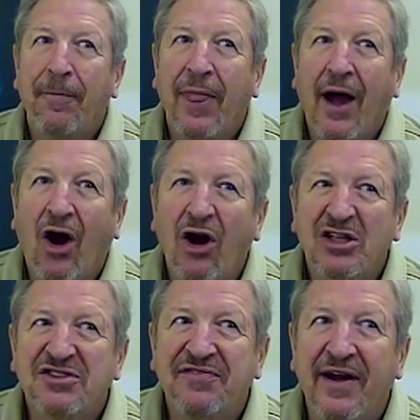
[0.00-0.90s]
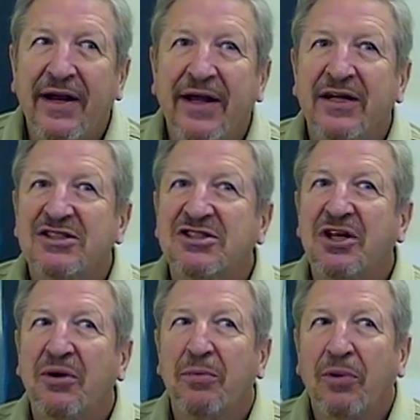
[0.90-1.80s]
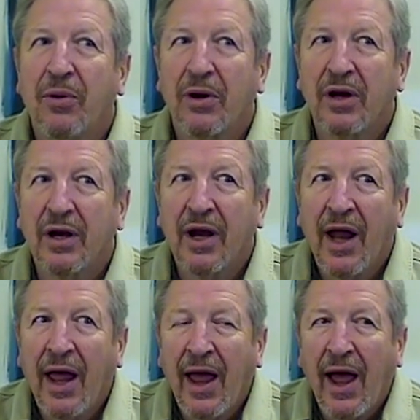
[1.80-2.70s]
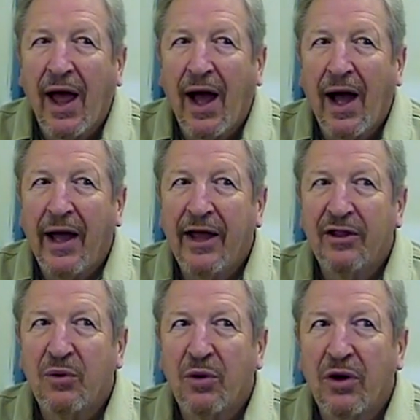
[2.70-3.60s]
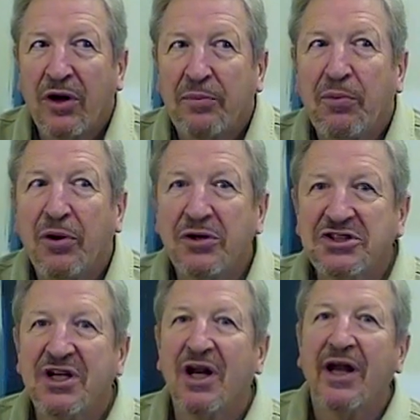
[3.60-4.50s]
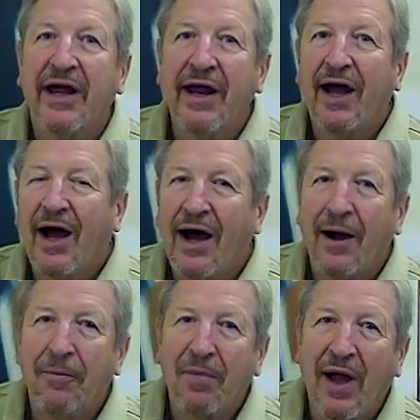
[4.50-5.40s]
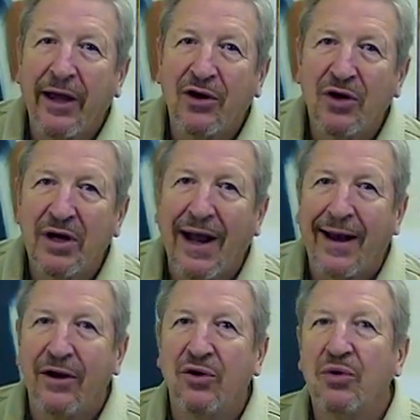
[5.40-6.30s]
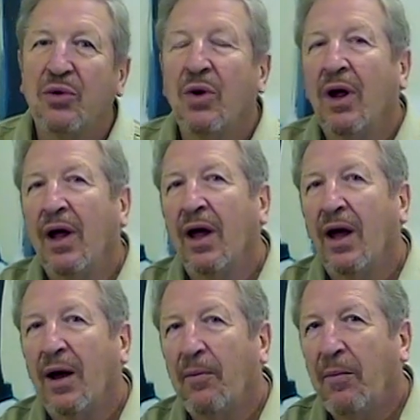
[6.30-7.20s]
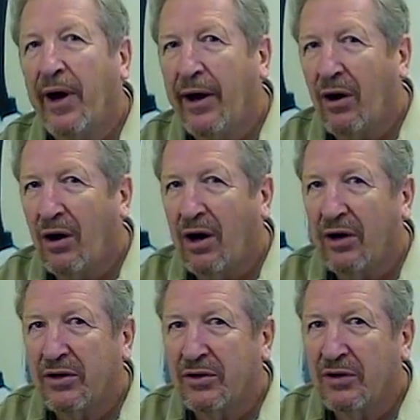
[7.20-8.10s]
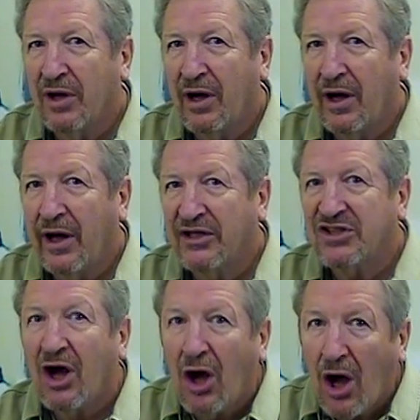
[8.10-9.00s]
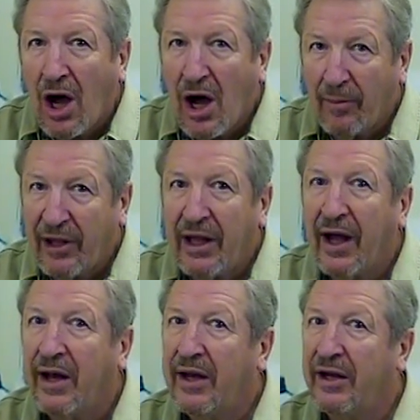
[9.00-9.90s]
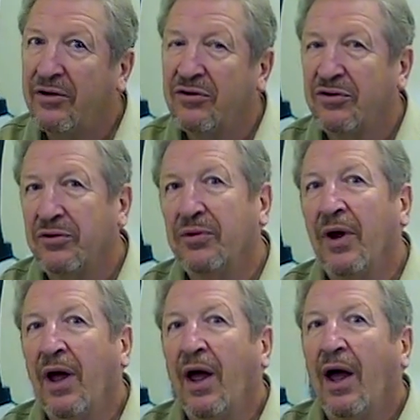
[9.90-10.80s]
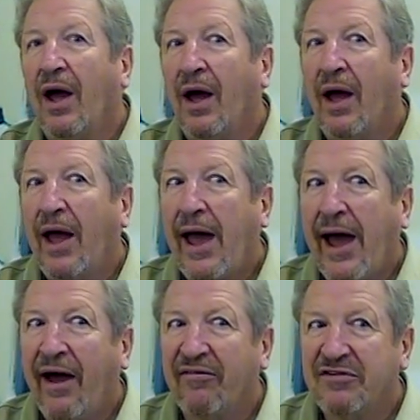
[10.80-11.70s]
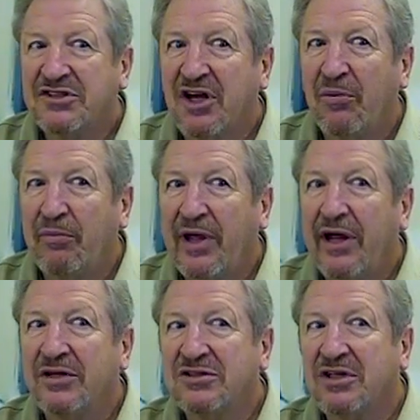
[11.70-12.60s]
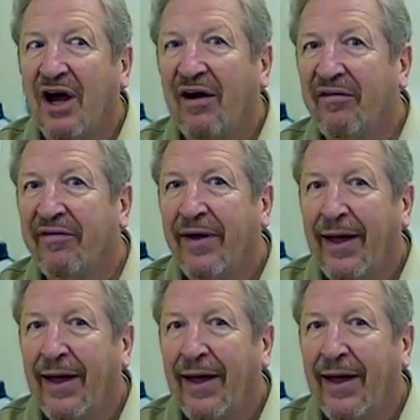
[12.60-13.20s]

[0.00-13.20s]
The arts funding is so important in the world. Personally, I could not do my art as a hobby. I need to have some means of